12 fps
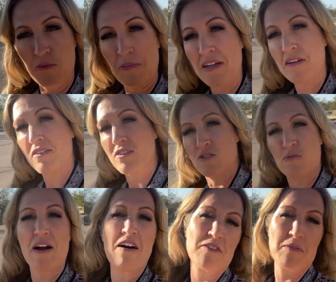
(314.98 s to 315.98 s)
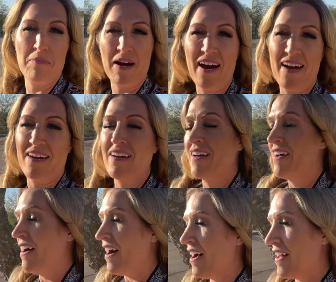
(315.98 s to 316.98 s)
you'll be surrounded by
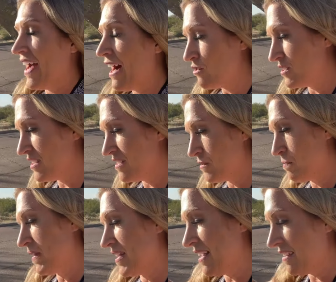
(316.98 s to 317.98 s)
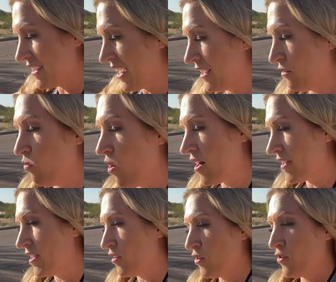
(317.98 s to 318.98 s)
houses, but then kind of
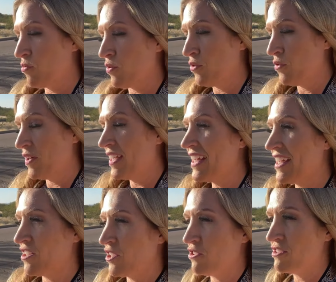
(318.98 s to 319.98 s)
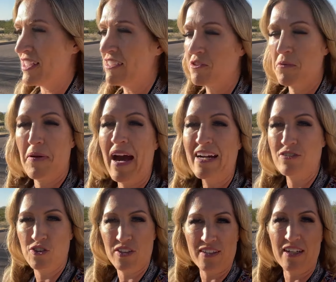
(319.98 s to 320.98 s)
walking through in a little desert
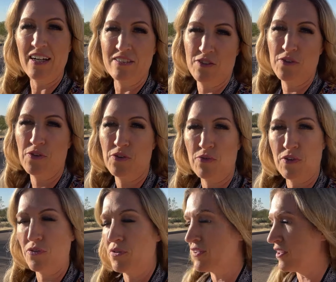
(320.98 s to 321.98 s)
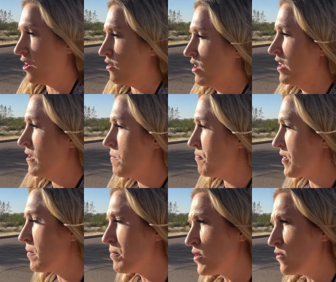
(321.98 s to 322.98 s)
patch that cuts you through. So
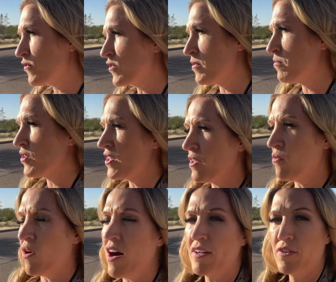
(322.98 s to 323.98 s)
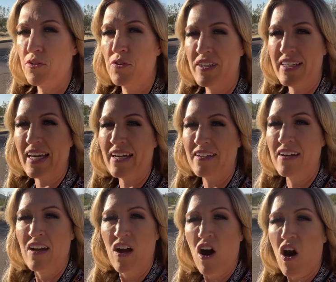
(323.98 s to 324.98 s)
a beautiful community to walk through. And again,
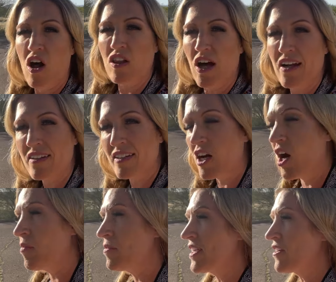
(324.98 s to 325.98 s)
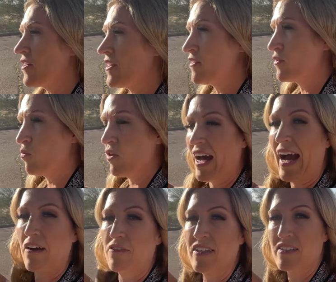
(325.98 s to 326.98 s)
a lot of the common areas will
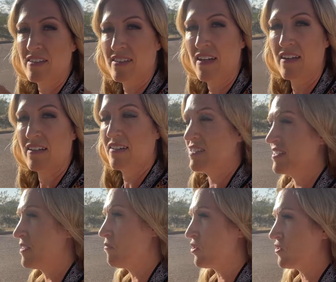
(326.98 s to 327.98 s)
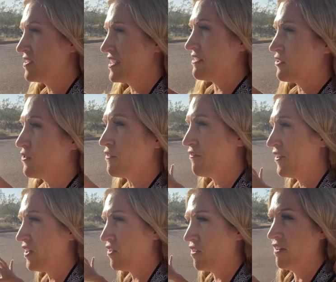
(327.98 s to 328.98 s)
have this similar desert
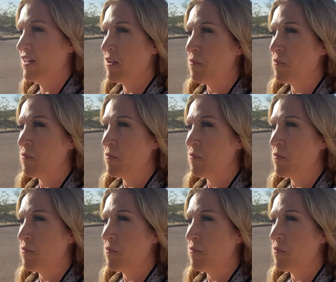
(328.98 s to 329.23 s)
feel.